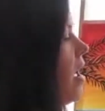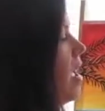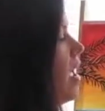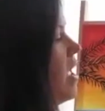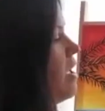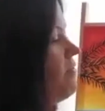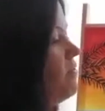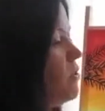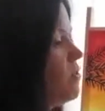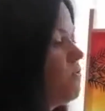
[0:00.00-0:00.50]

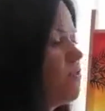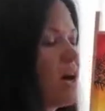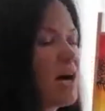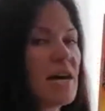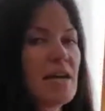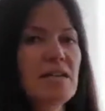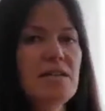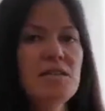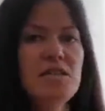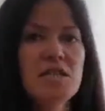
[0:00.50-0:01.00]
If you
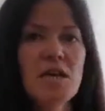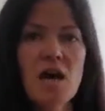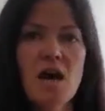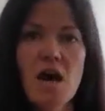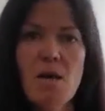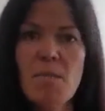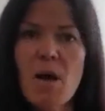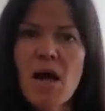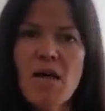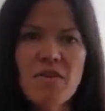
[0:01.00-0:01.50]
find
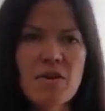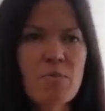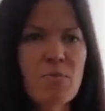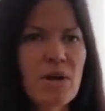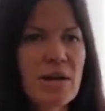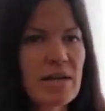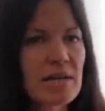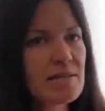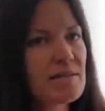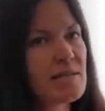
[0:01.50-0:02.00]
other
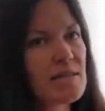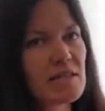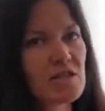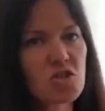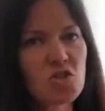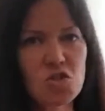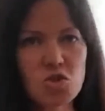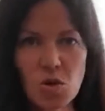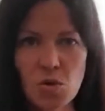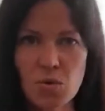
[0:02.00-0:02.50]
brands,
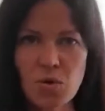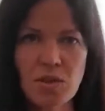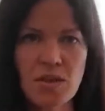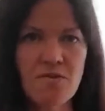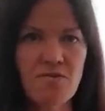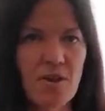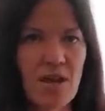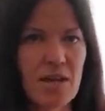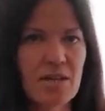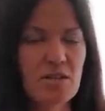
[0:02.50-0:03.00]
that's totally
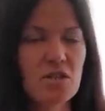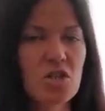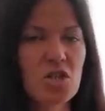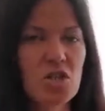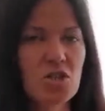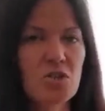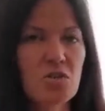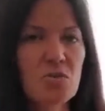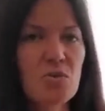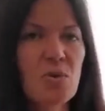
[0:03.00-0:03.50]
fine
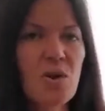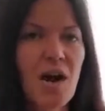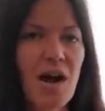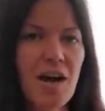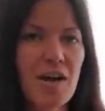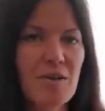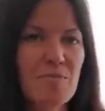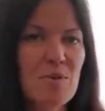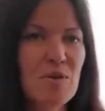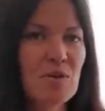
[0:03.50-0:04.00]
too.
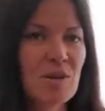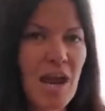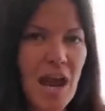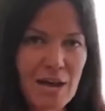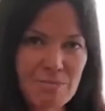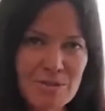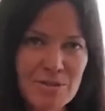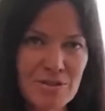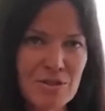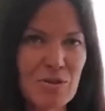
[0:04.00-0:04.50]
You can
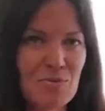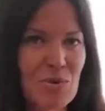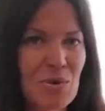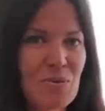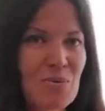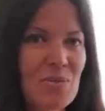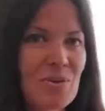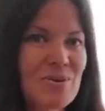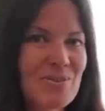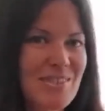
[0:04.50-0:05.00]
absolutely work
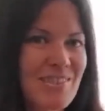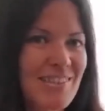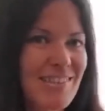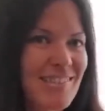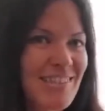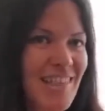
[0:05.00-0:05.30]
with those in this